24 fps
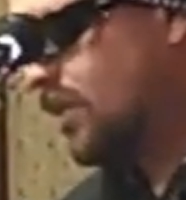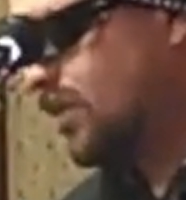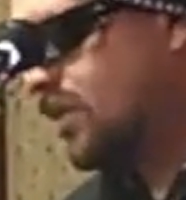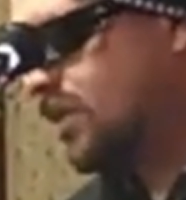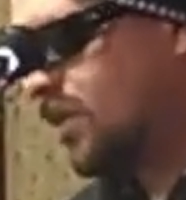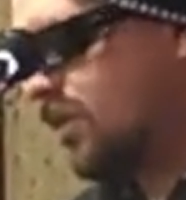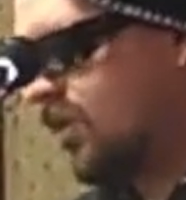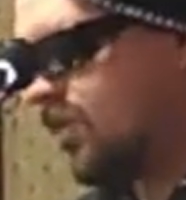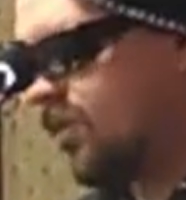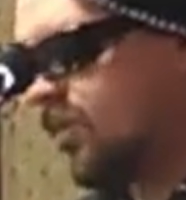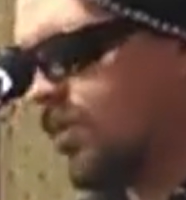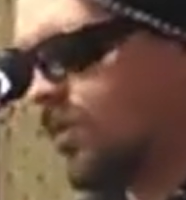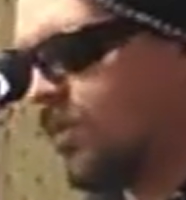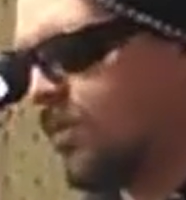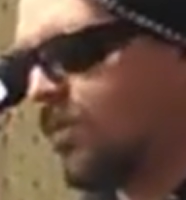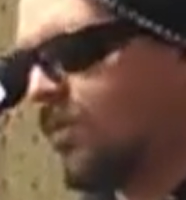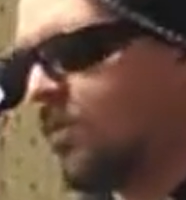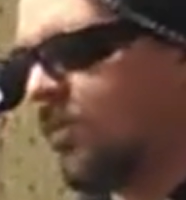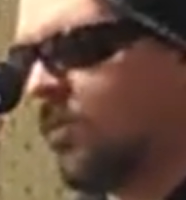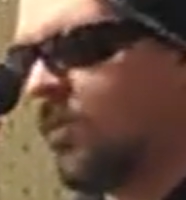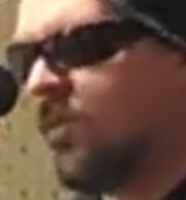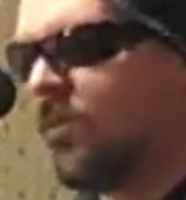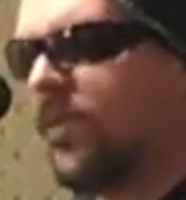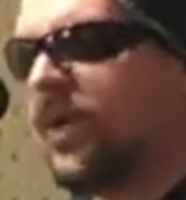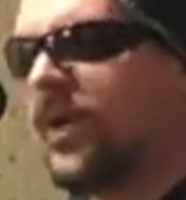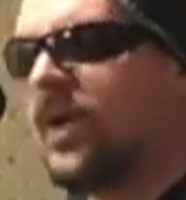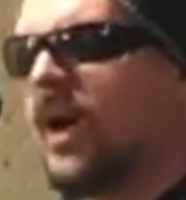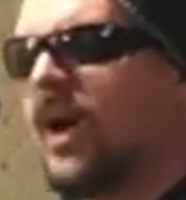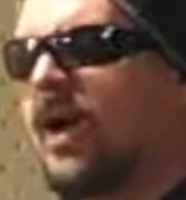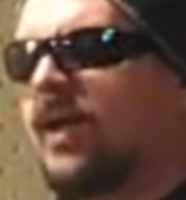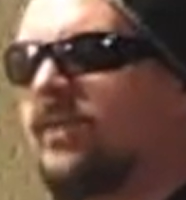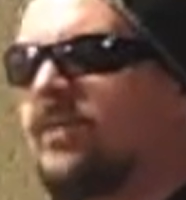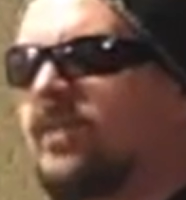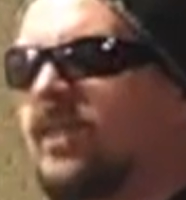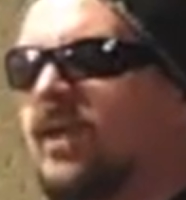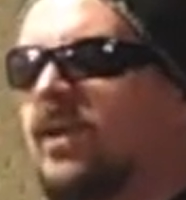So we
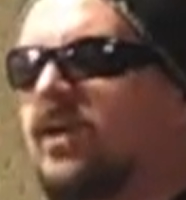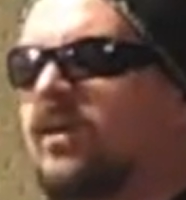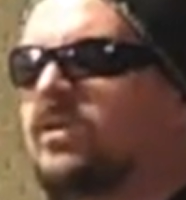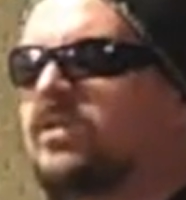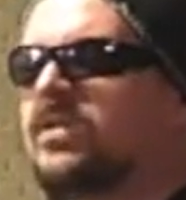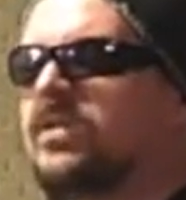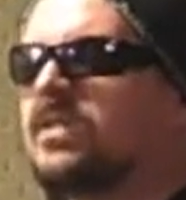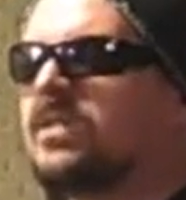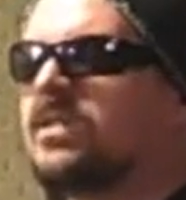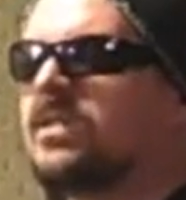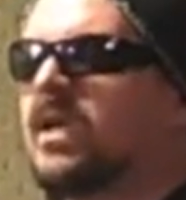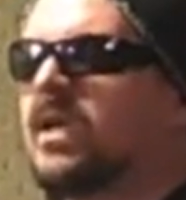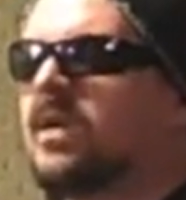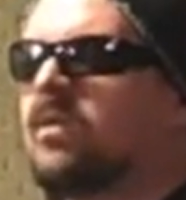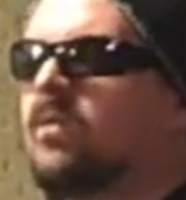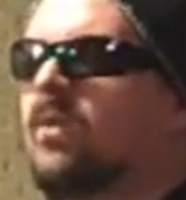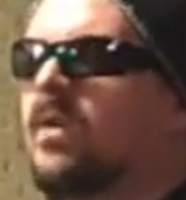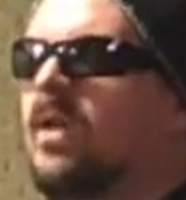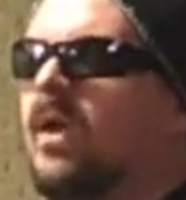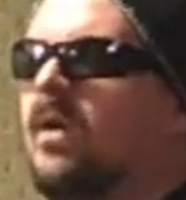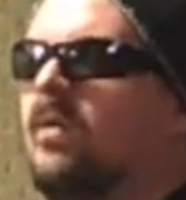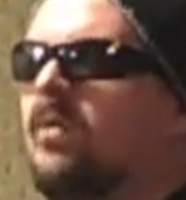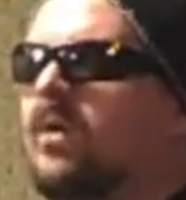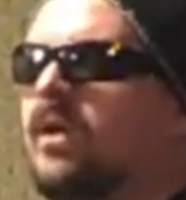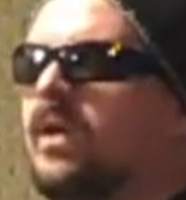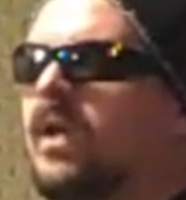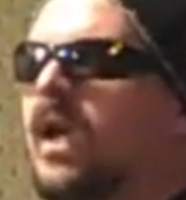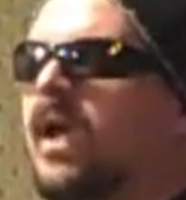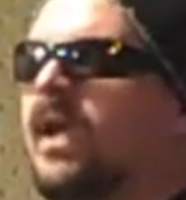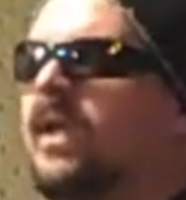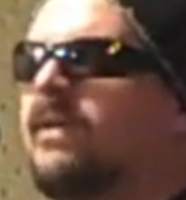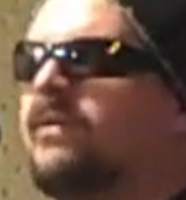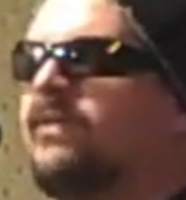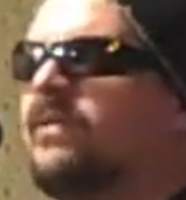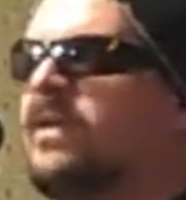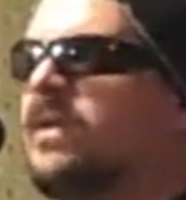got there and she's like, well,
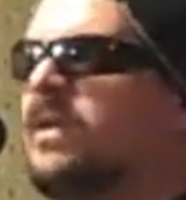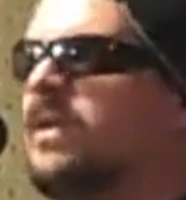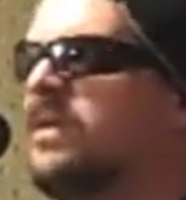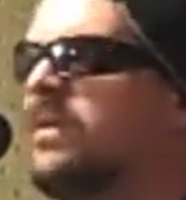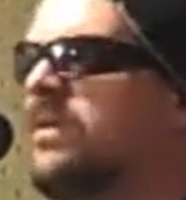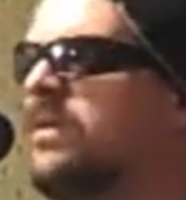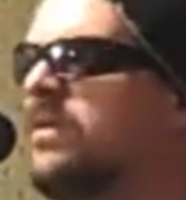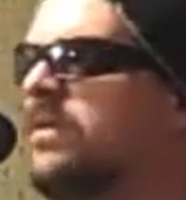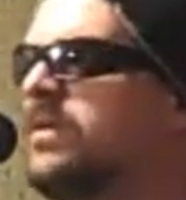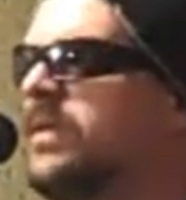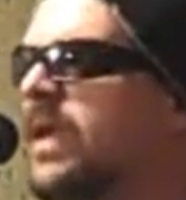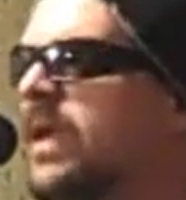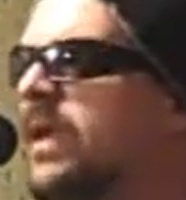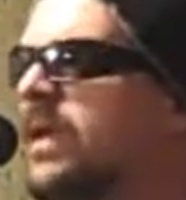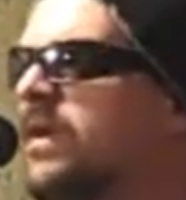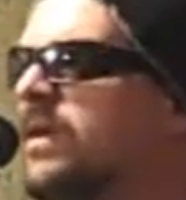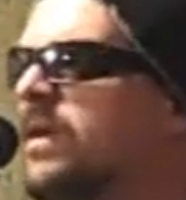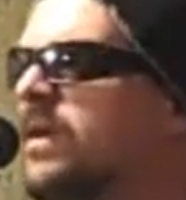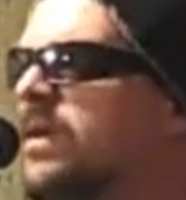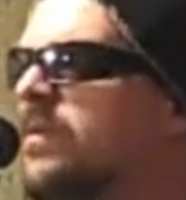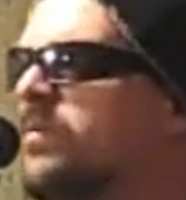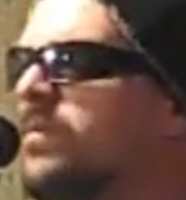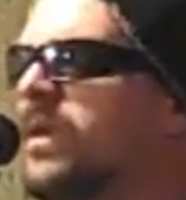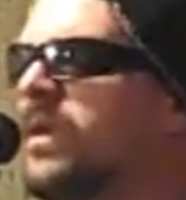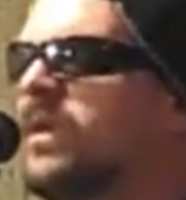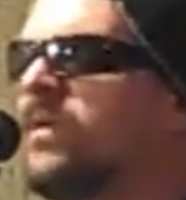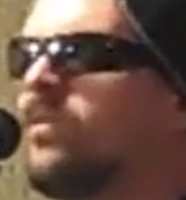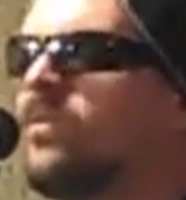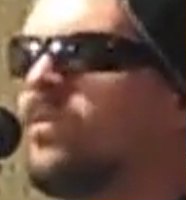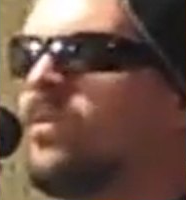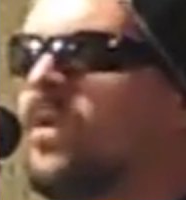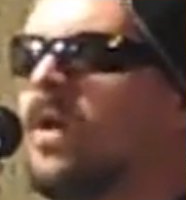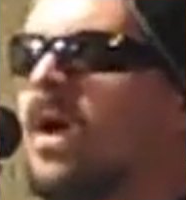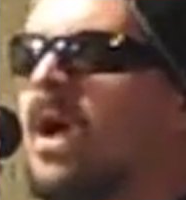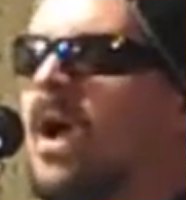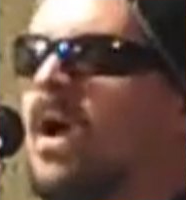I haven't eaten all day. And I'm like,
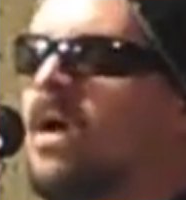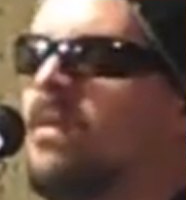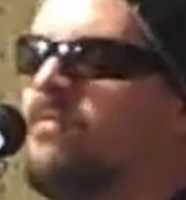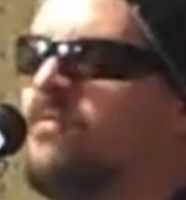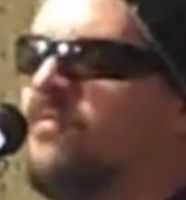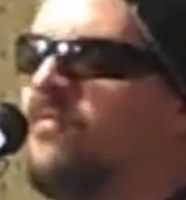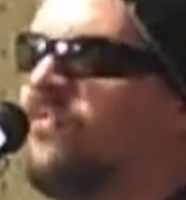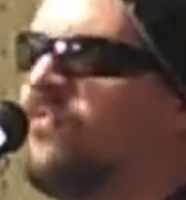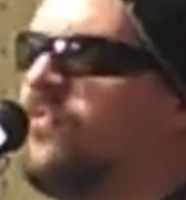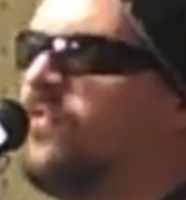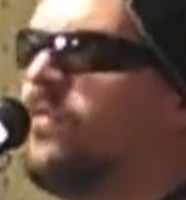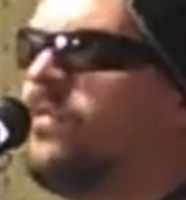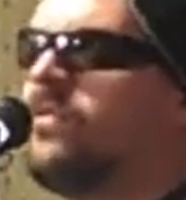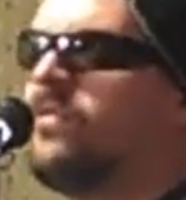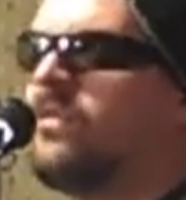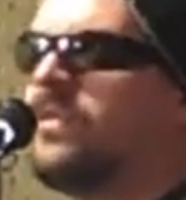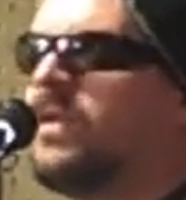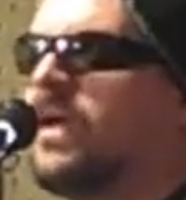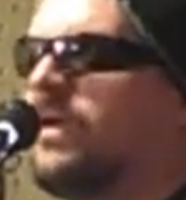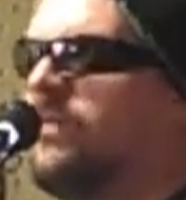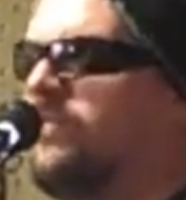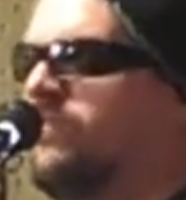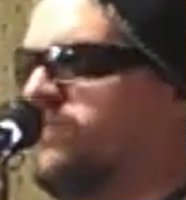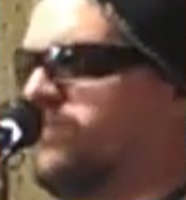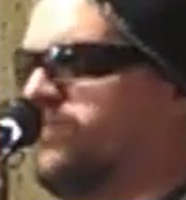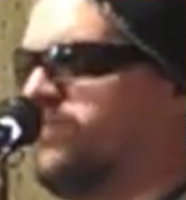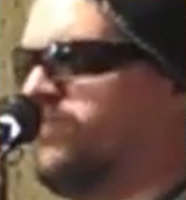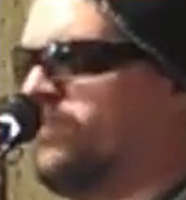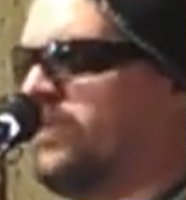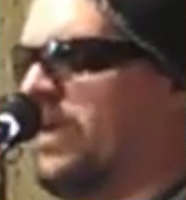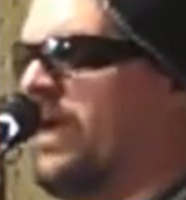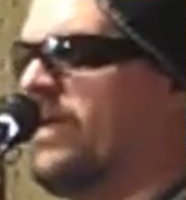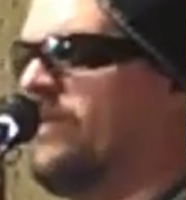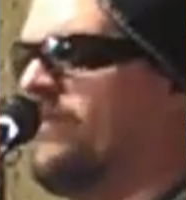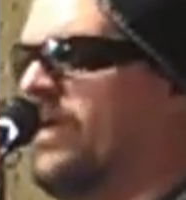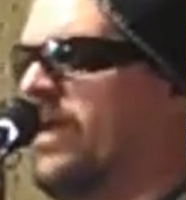well, I'm full.
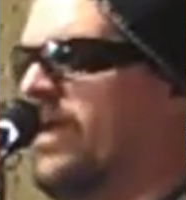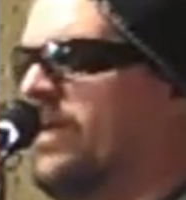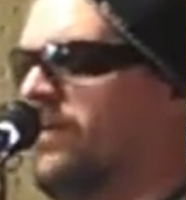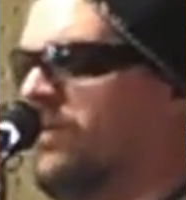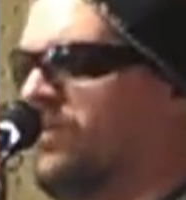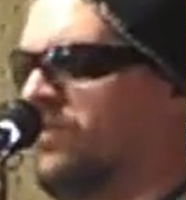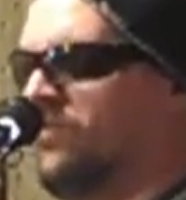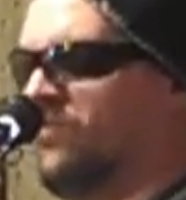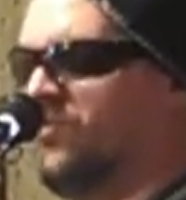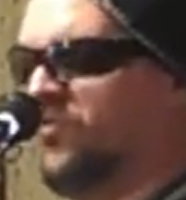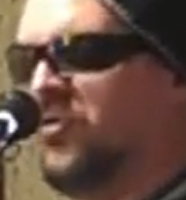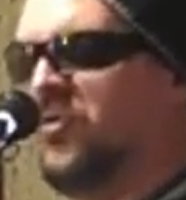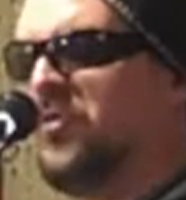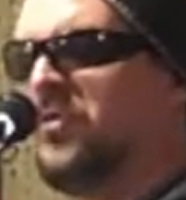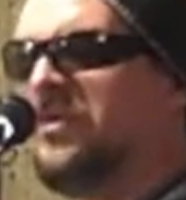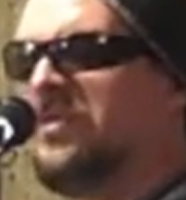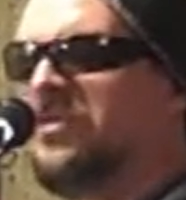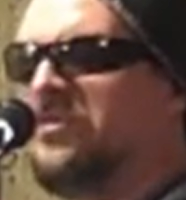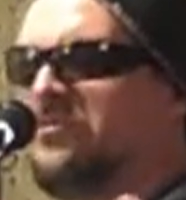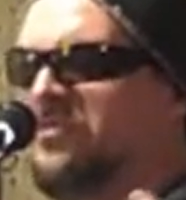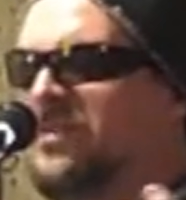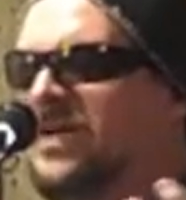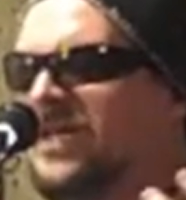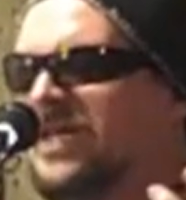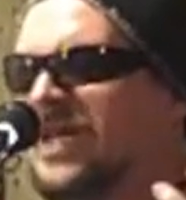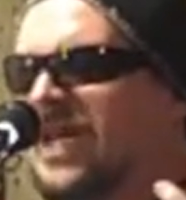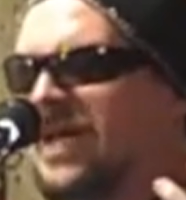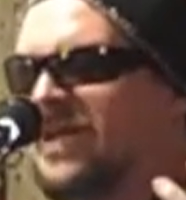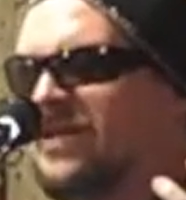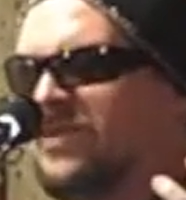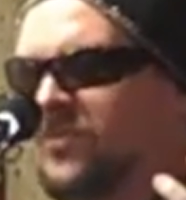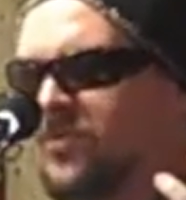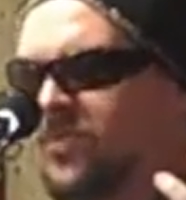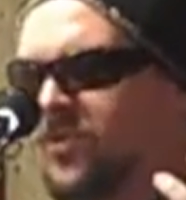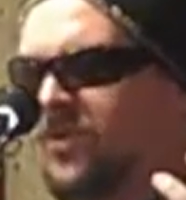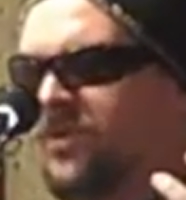I've had 2 or 3
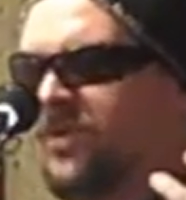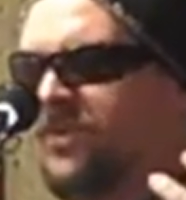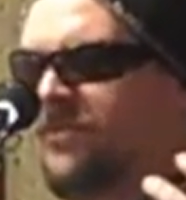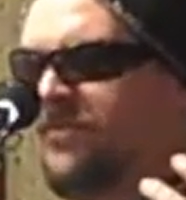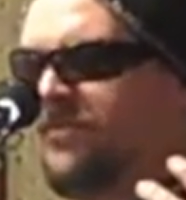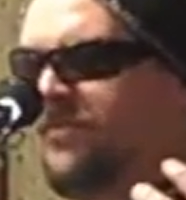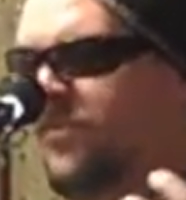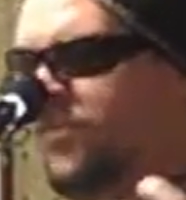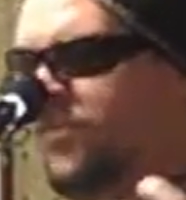days worth of